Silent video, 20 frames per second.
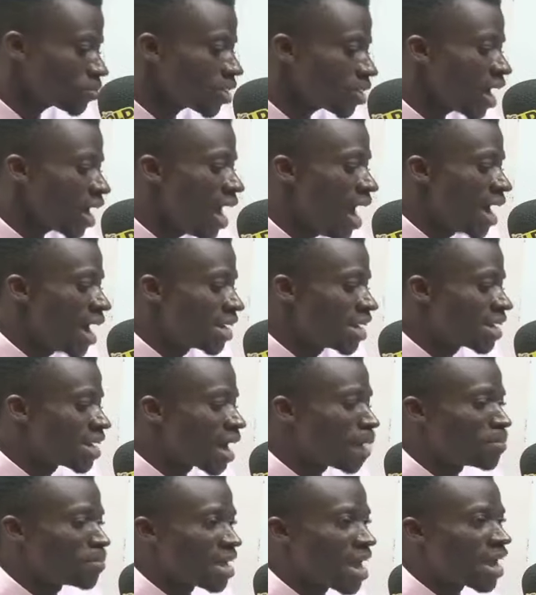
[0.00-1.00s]
And then
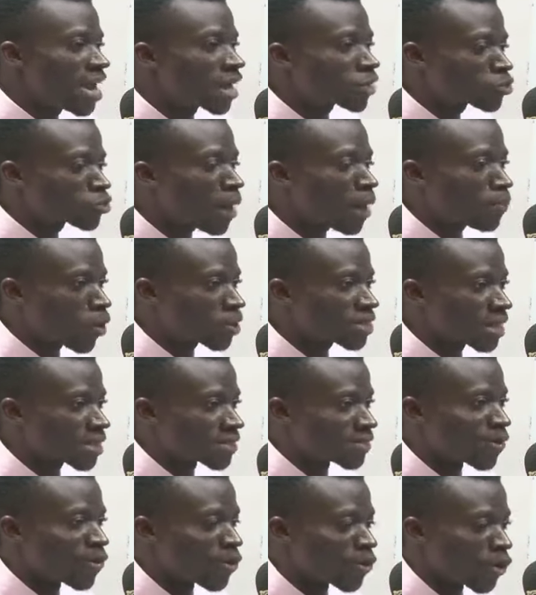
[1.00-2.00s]
my electoral process
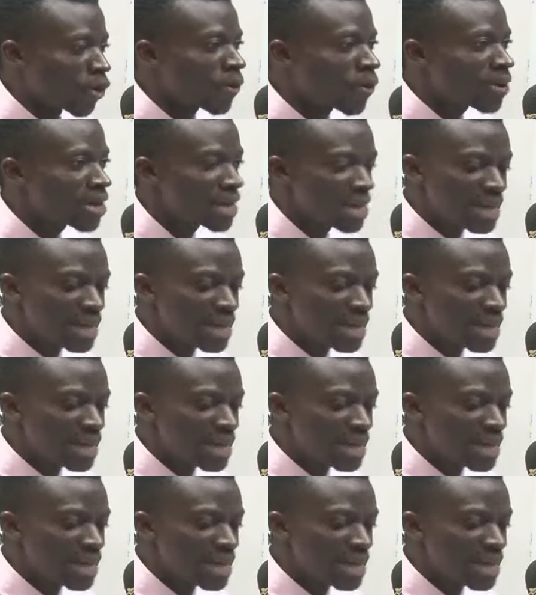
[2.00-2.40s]
in Hono.